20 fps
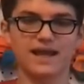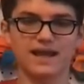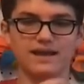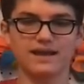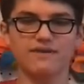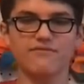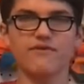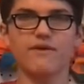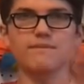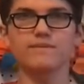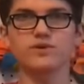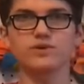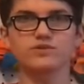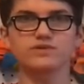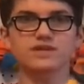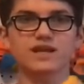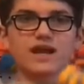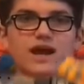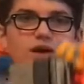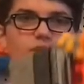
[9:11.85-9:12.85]
and if I'm
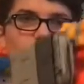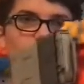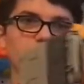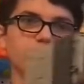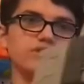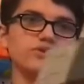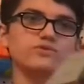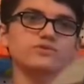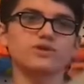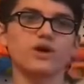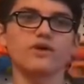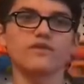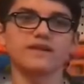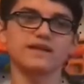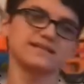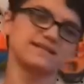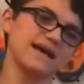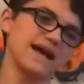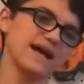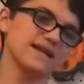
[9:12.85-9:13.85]
using it, I want to use all
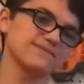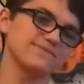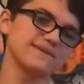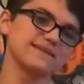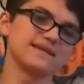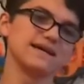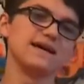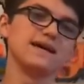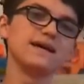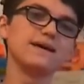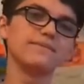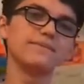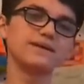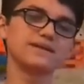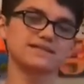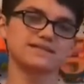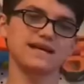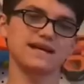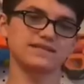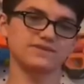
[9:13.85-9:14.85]
the attachments
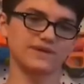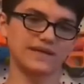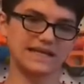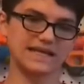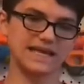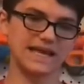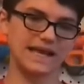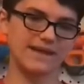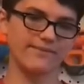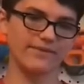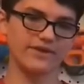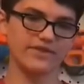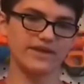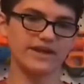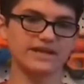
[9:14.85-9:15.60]
because that's what it came with,